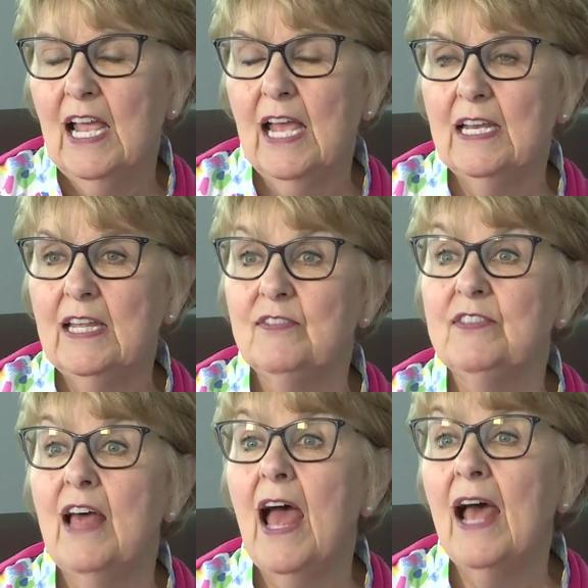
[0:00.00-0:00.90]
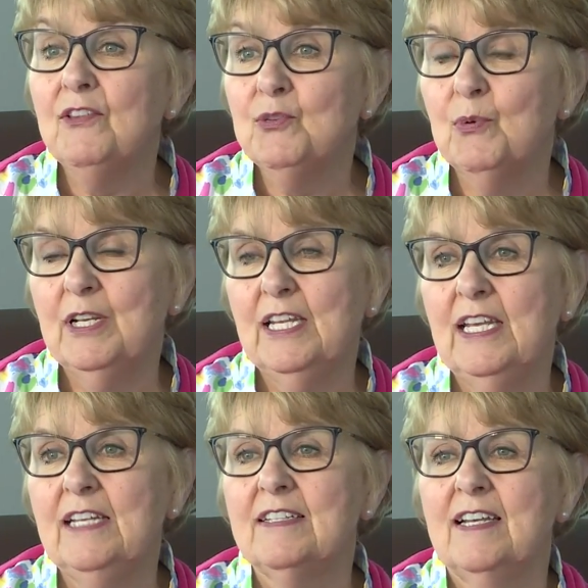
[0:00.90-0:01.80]
And that's when
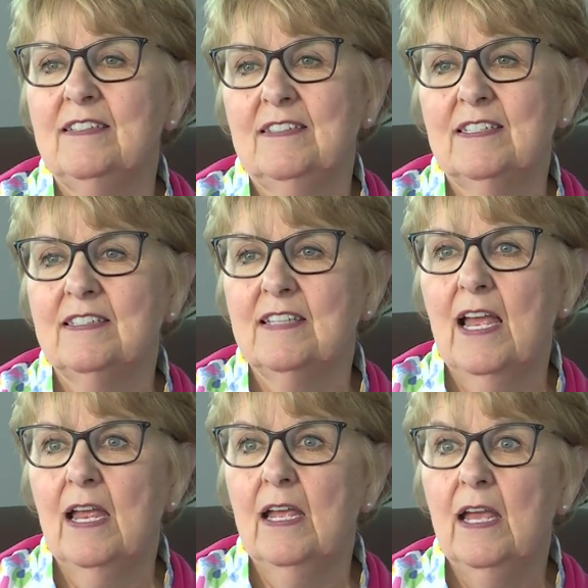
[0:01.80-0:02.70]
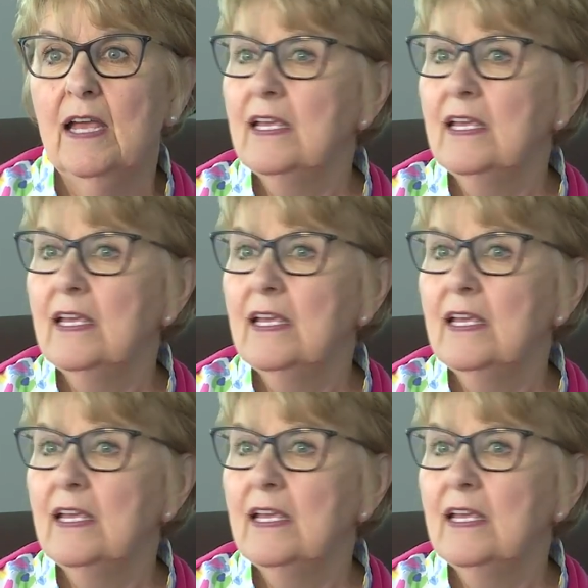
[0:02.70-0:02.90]
he tends to say,